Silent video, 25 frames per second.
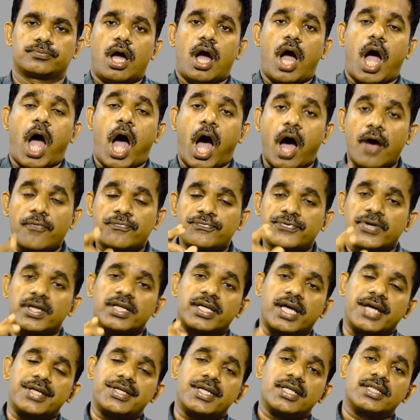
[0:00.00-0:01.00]
After
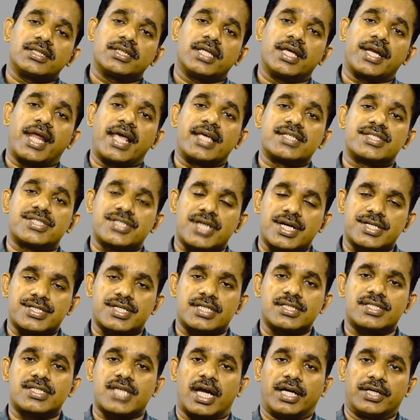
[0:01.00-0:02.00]
getting the
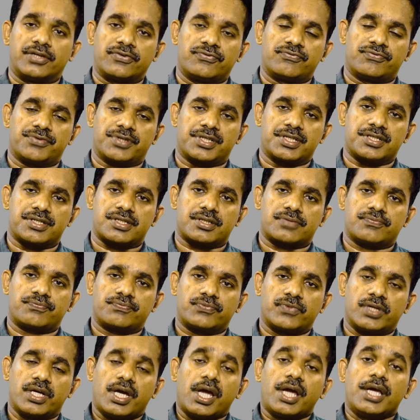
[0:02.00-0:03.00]
registration certificate,
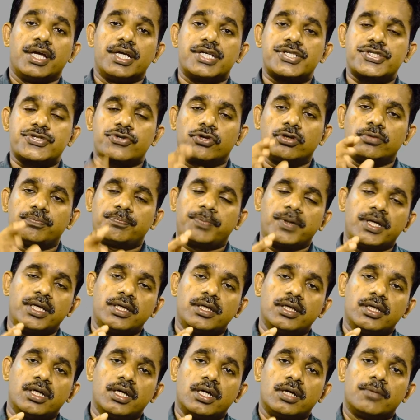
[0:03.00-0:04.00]
it should
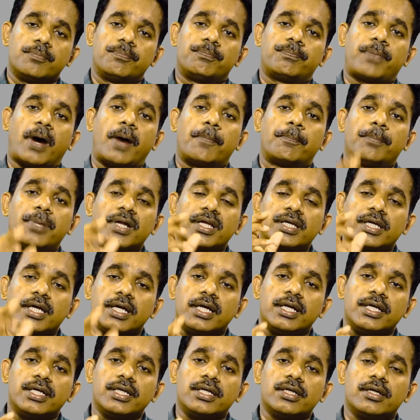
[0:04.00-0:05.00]
be
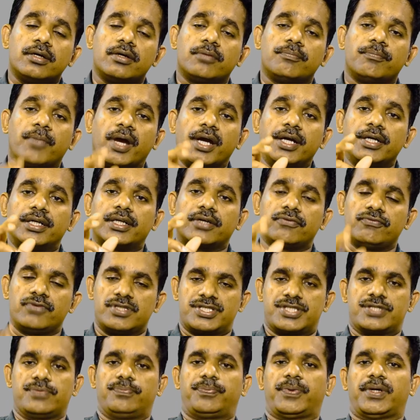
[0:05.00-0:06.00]
publicly made
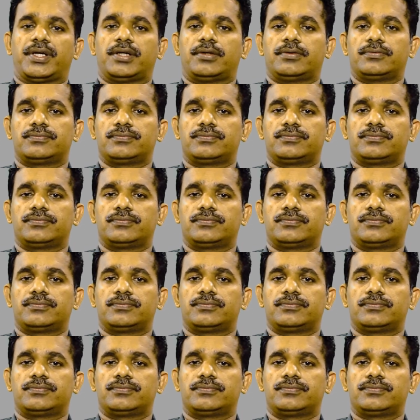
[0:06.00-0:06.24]
visible.